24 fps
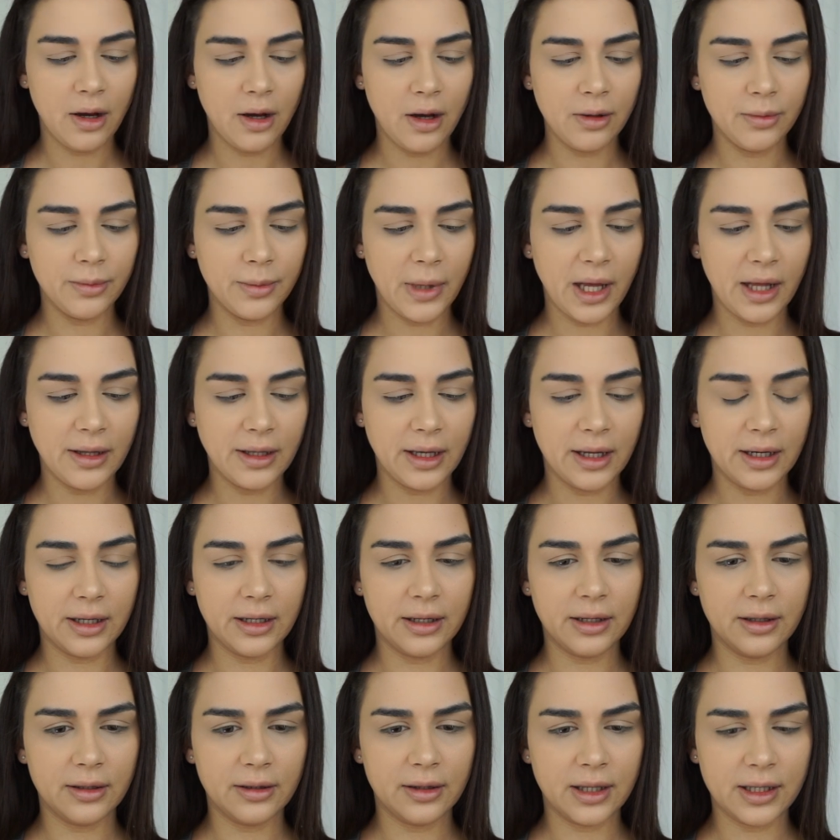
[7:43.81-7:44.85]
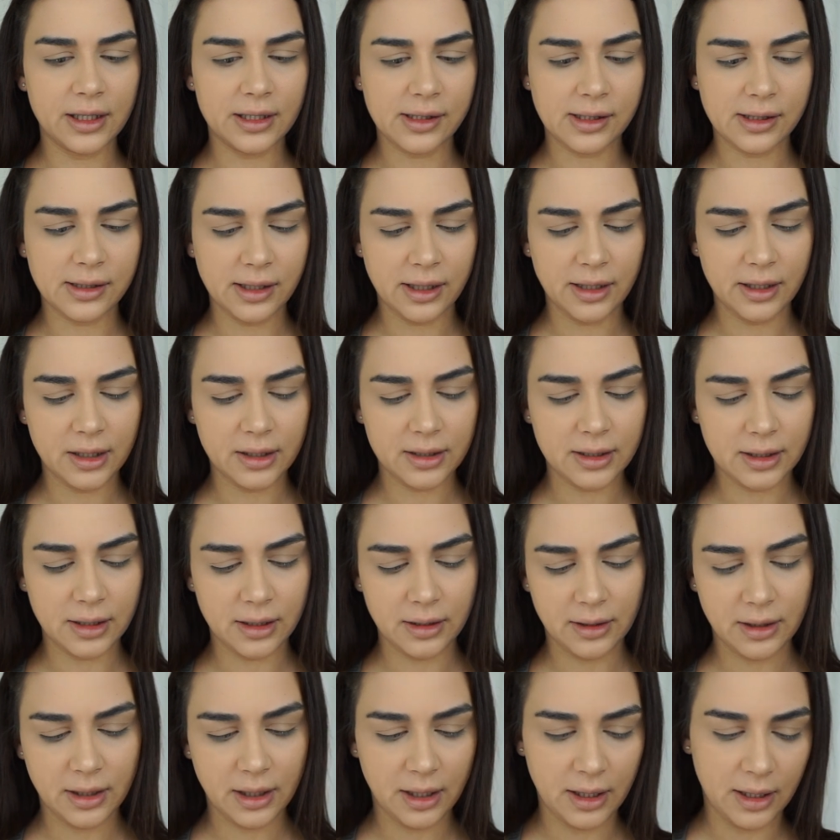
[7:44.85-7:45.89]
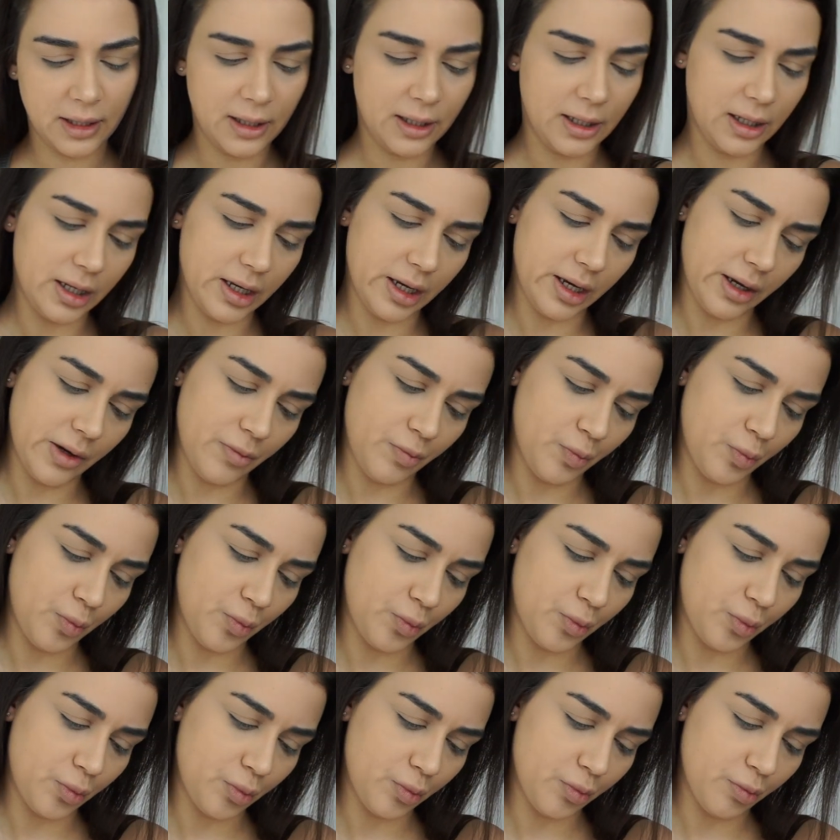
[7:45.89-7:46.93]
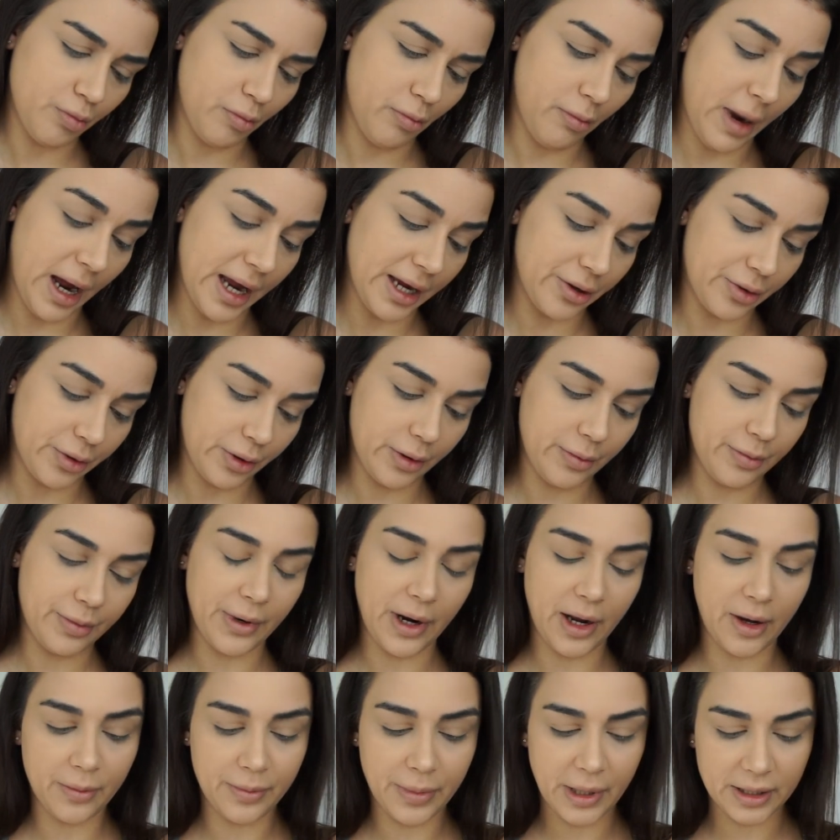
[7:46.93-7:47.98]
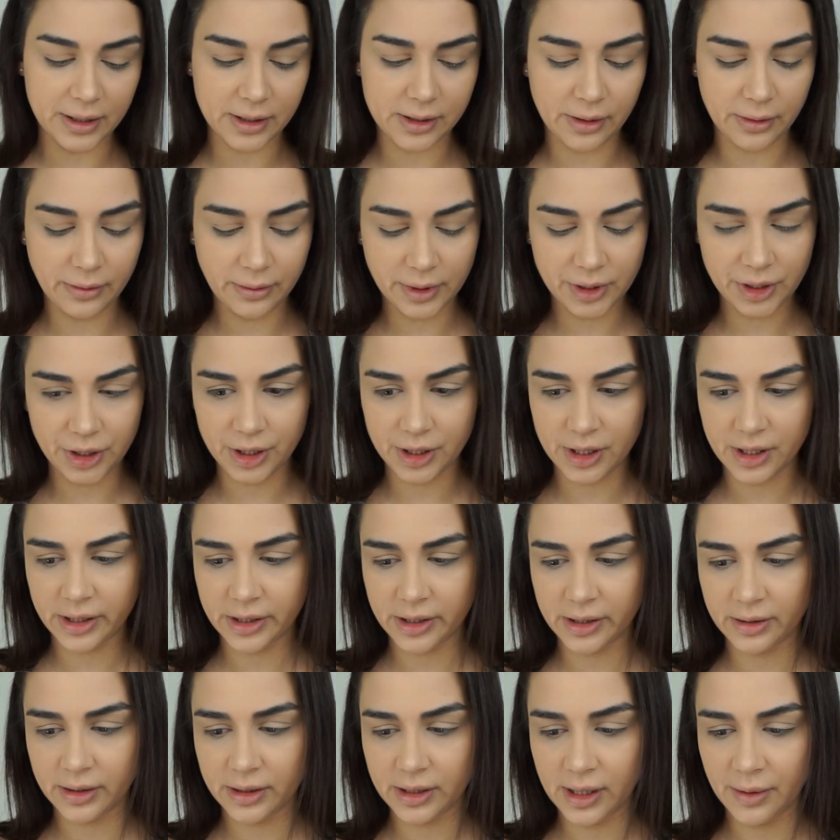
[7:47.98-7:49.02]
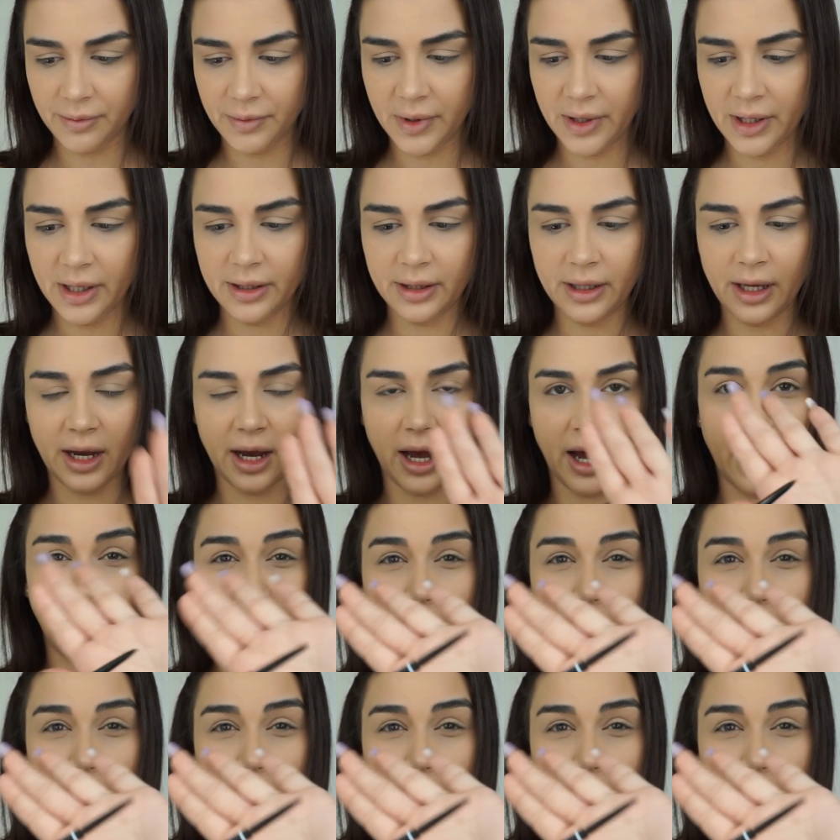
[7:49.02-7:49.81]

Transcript: Oh, and then this is the micro brow pencil, which is something that I